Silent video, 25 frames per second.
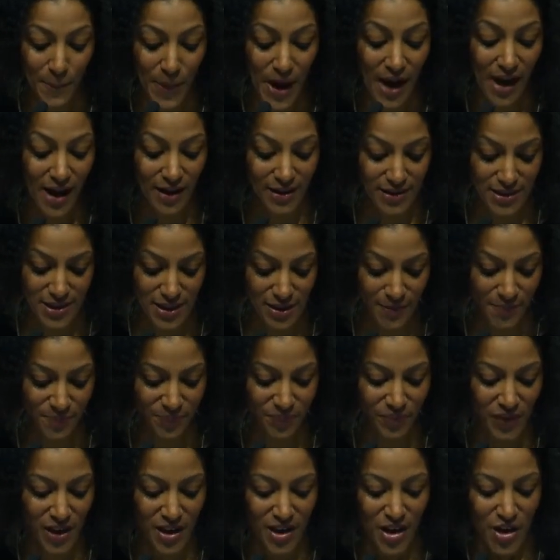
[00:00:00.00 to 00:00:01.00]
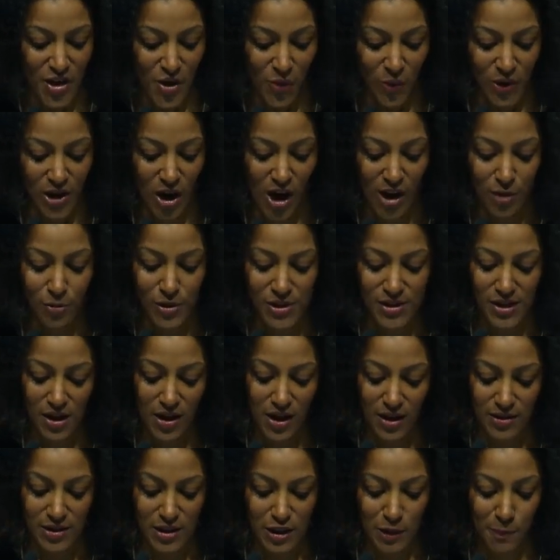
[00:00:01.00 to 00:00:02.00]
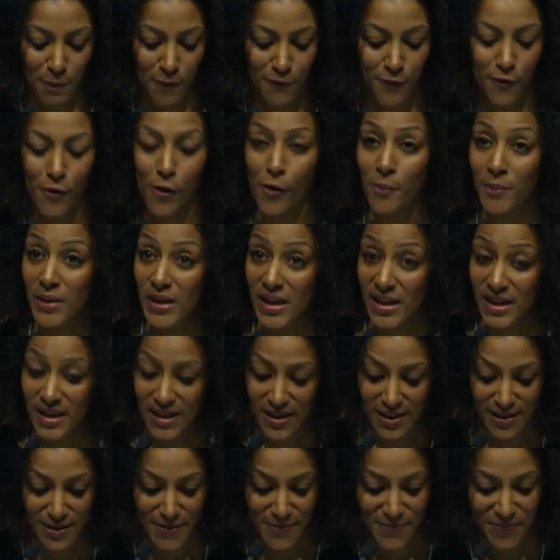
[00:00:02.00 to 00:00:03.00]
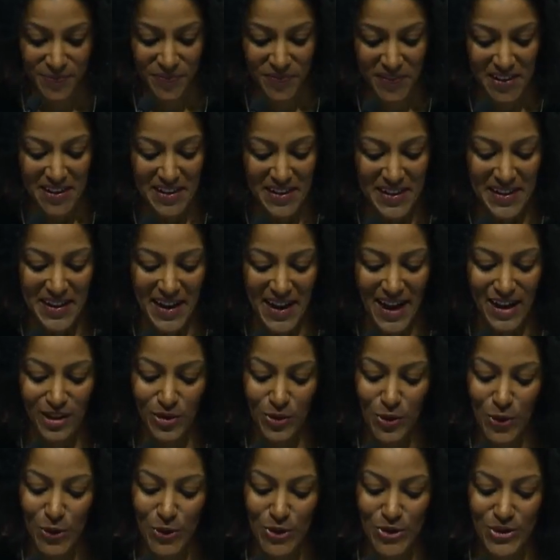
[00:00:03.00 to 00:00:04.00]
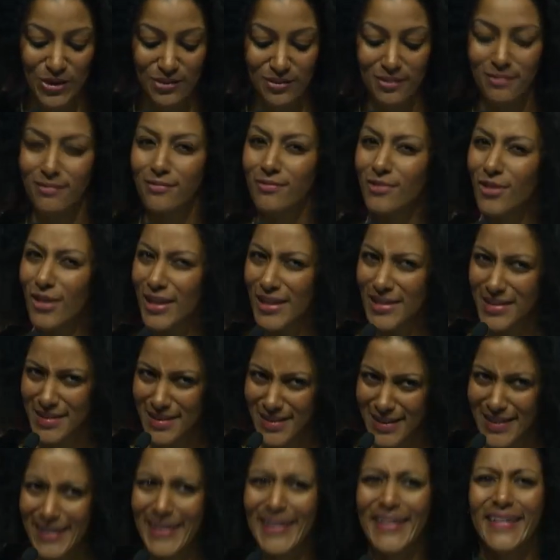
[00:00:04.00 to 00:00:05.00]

But when I was asked to perform here, I thought, right,